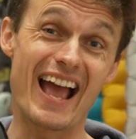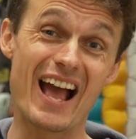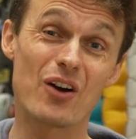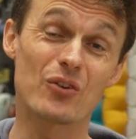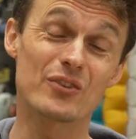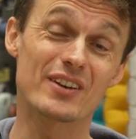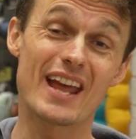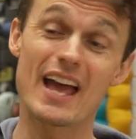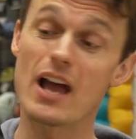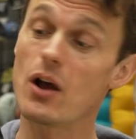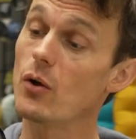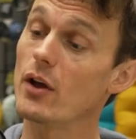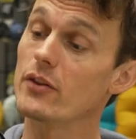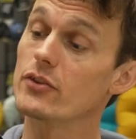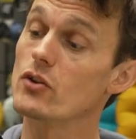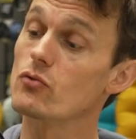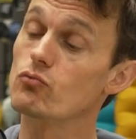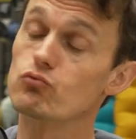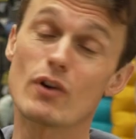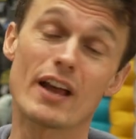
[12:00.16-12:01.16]
out now,
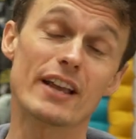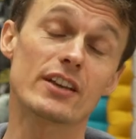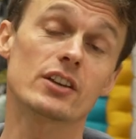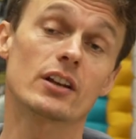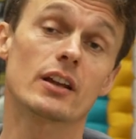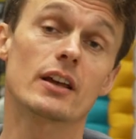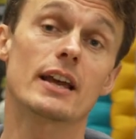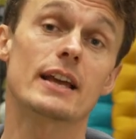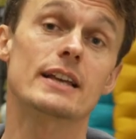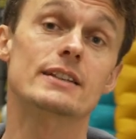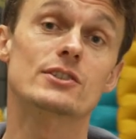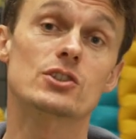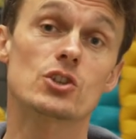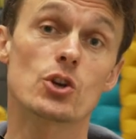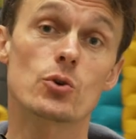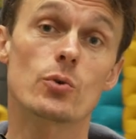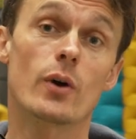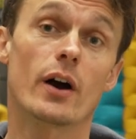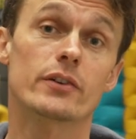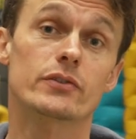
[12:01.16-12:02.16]
and the regular is
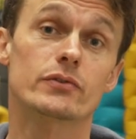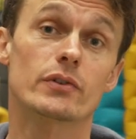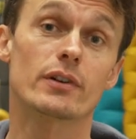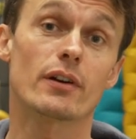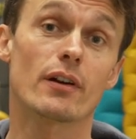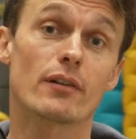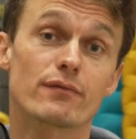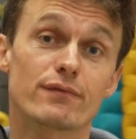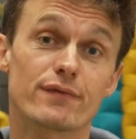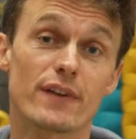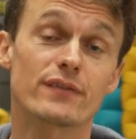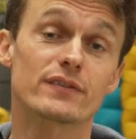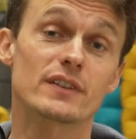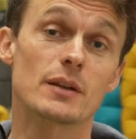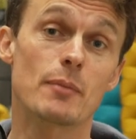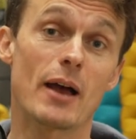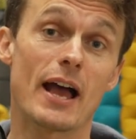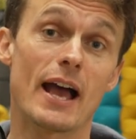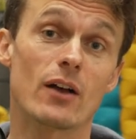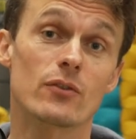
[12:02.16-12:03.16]

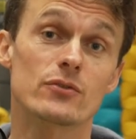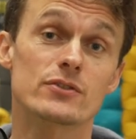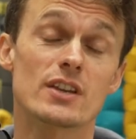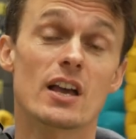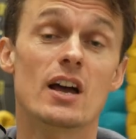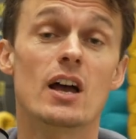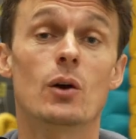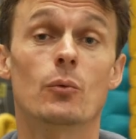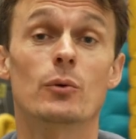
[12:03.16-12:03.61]
£250,